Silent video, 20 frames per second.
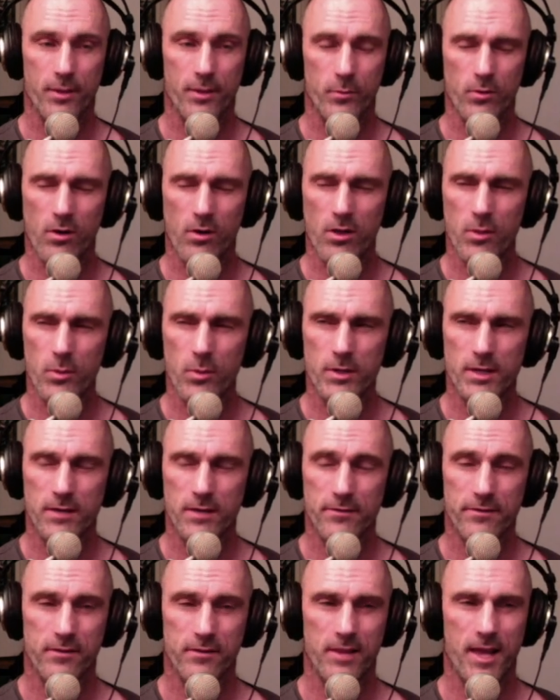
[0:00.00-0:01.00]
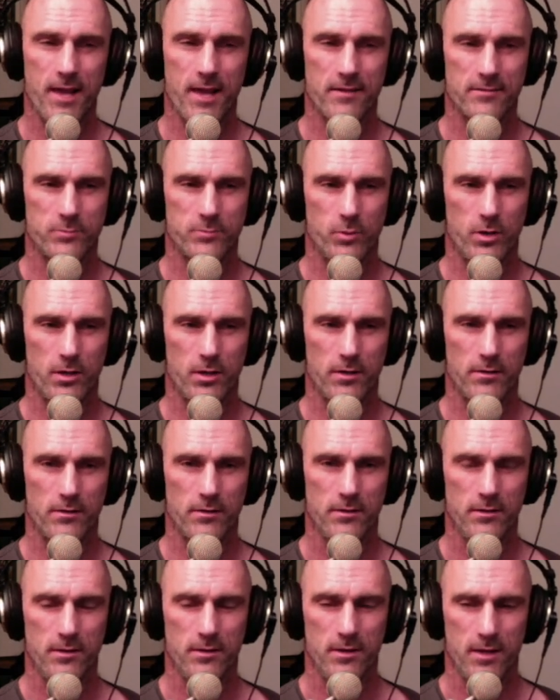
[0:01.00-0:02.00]
We're all the way down to the last one.
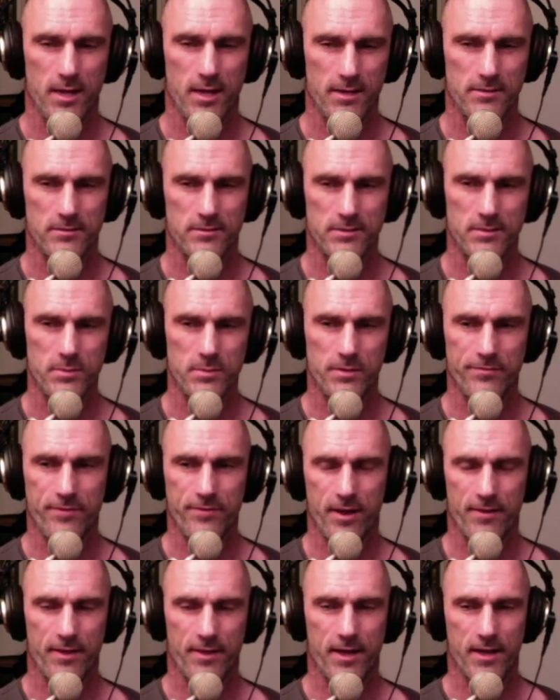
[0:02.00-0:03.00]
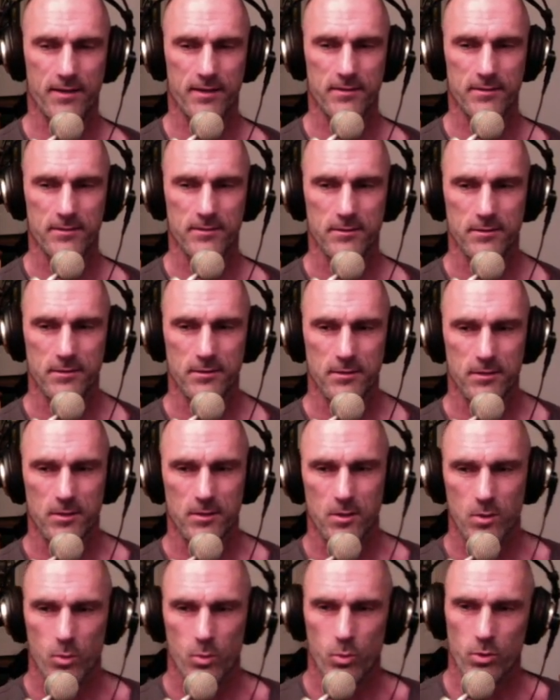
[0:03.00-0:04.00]
And to simplify that,
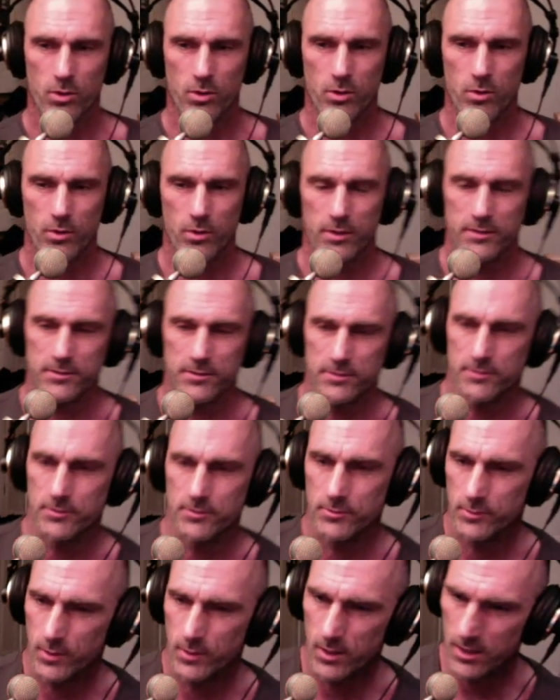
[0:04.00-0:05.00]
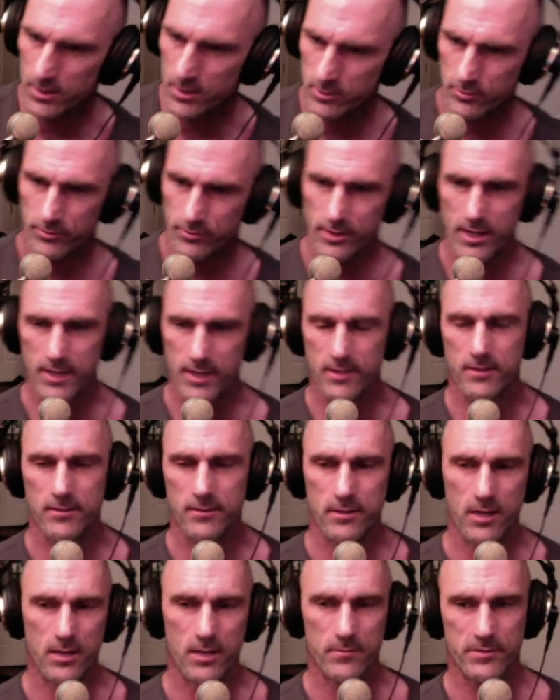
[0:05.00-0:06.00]
we're going to create
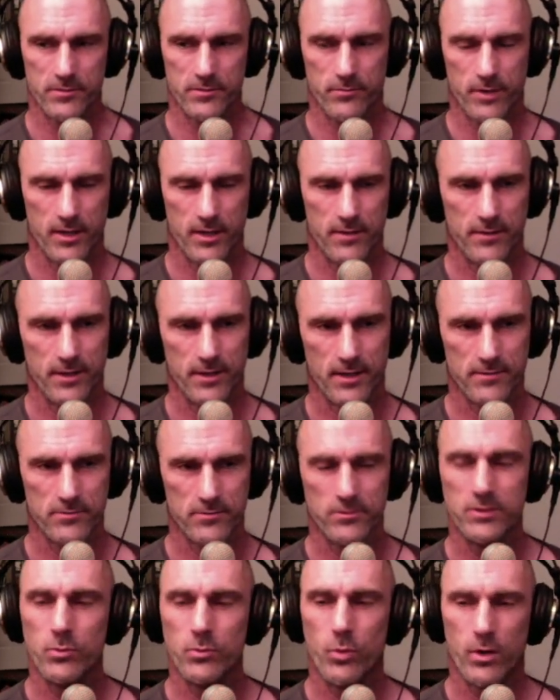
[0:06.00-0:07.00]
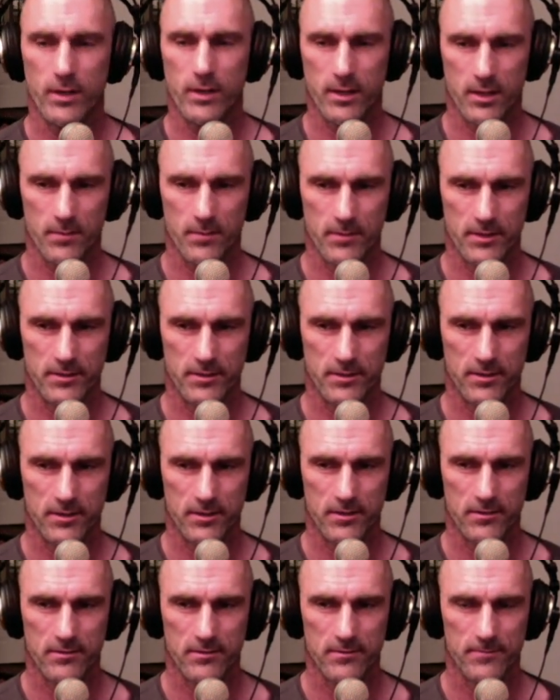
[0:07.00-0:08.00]
num's array that has only one element in it.
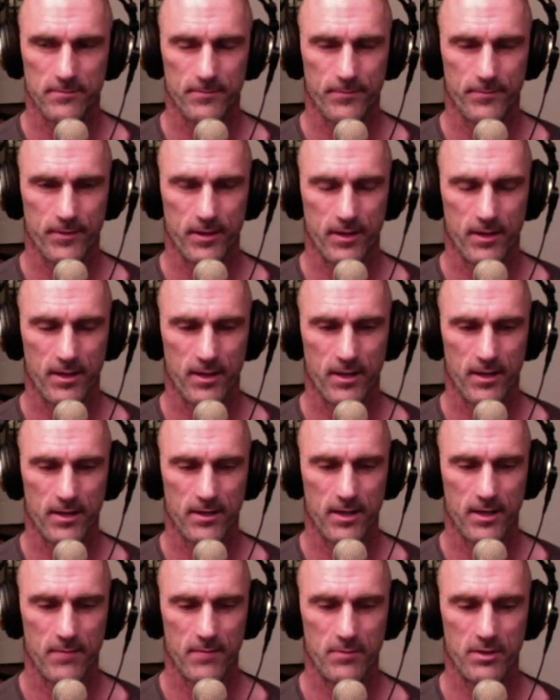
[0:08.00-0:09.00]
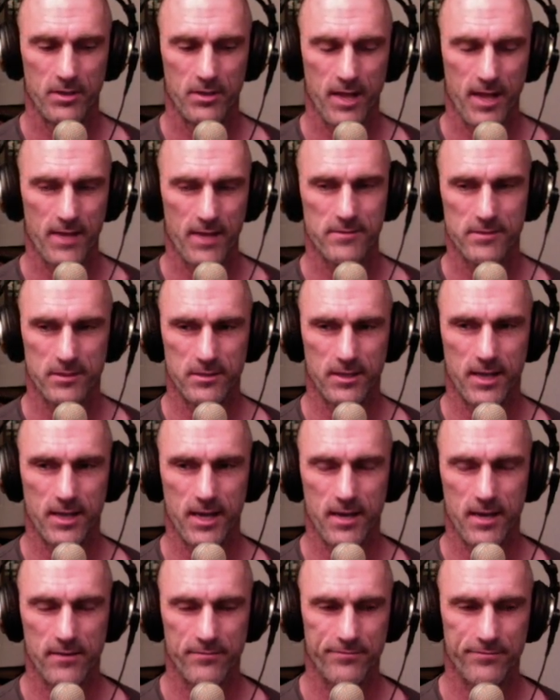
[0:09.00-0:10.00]
And I'm going to ask you to
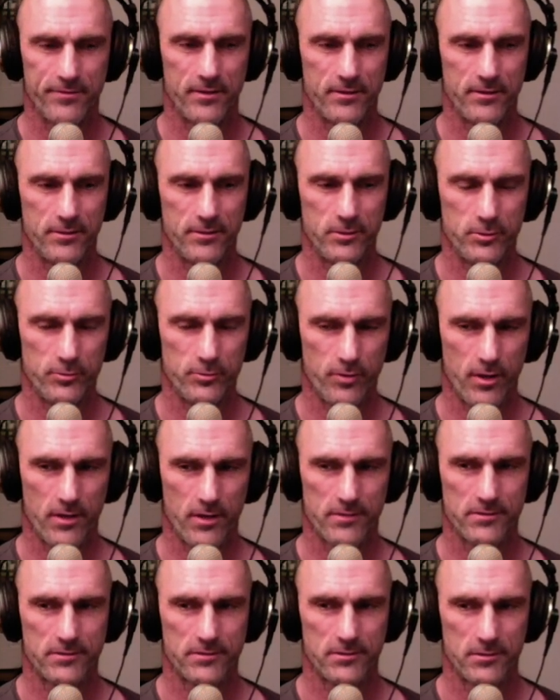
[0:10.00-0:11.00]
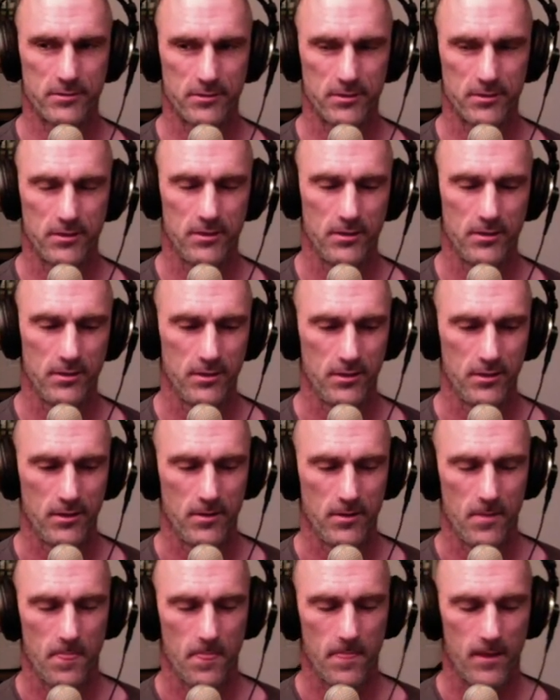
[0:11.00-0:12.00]
have a little trust
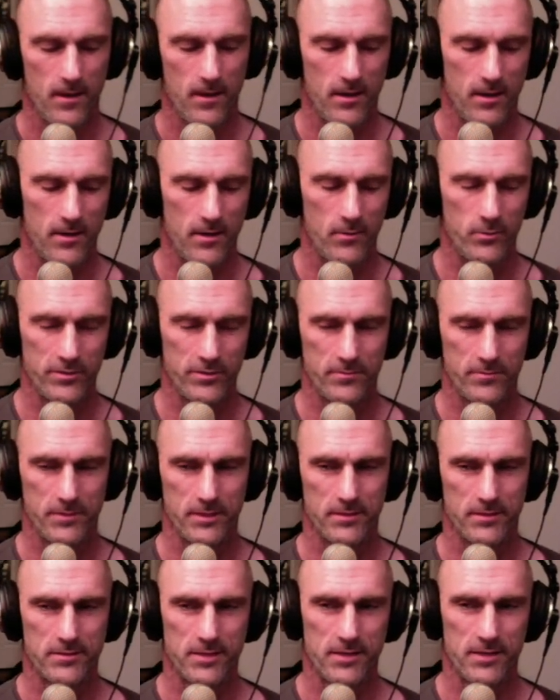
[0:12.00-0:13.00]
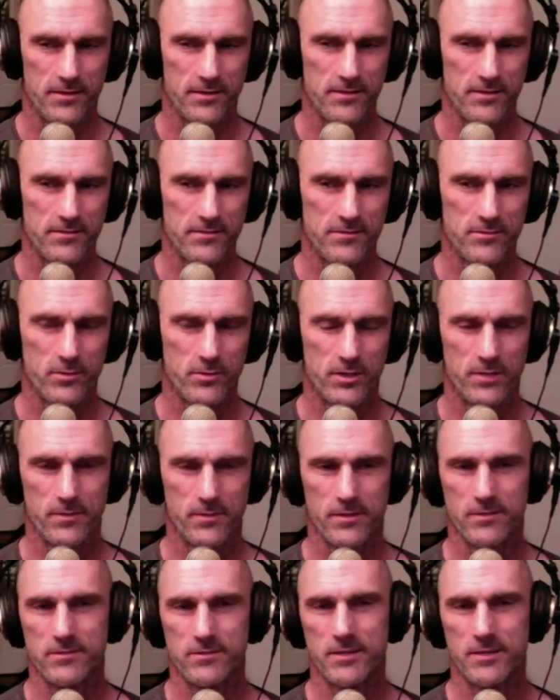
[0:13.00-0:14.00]
with me to say that this is going to be the
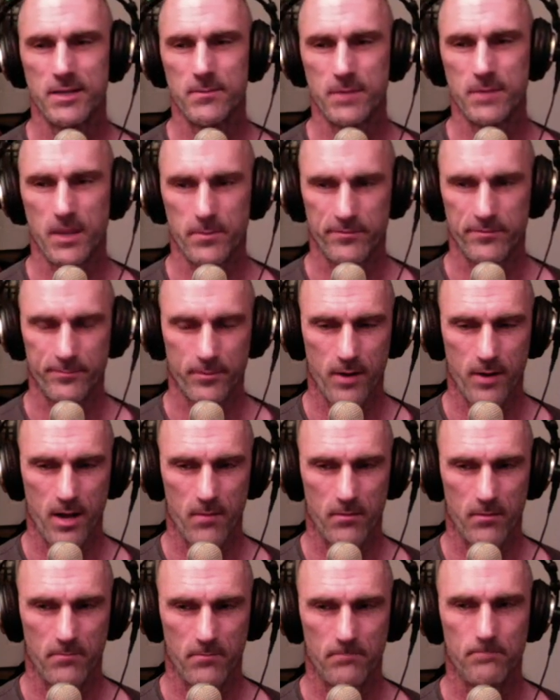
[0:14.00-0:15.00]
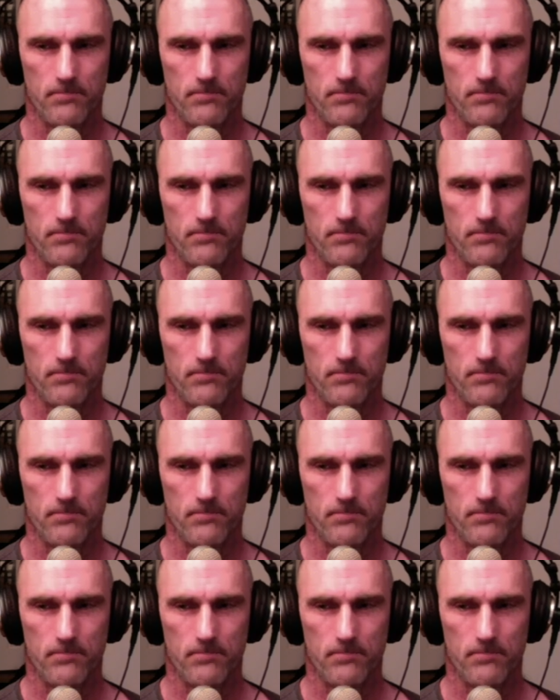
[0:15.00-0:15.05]
same type of problem.